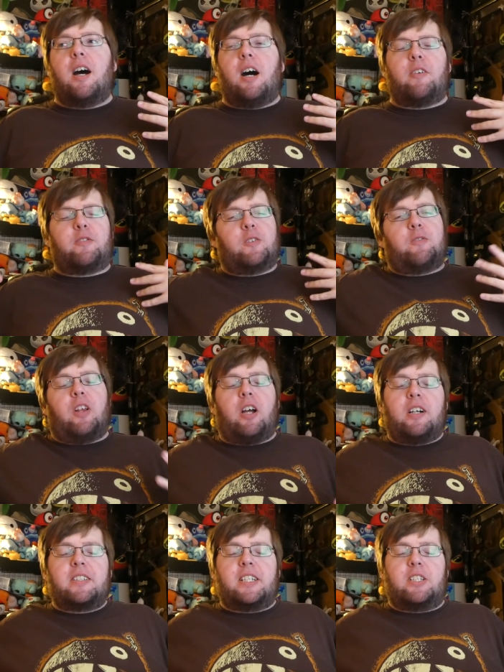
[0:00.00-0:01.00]
Uh, for
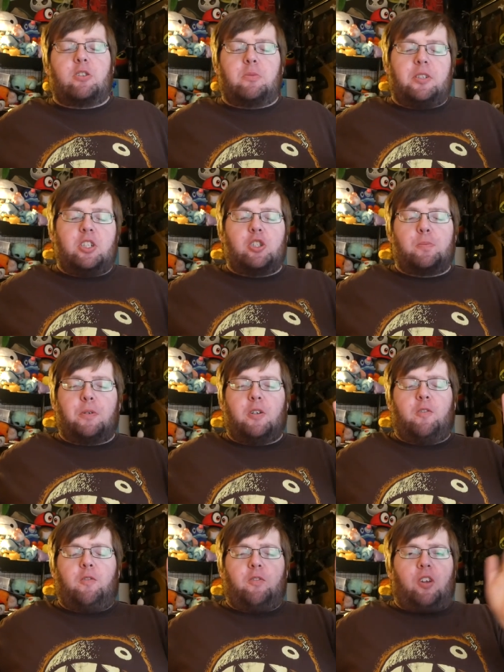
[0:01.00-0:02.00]
vlogs, I normally just
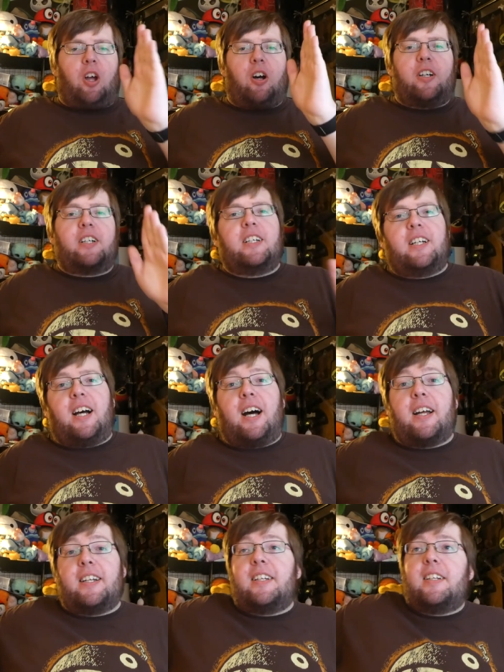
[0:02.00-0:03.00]
put vlog
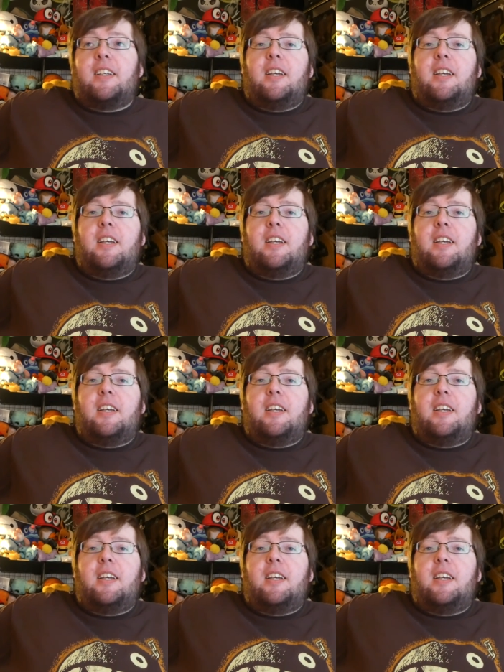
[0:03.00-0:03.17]
on it.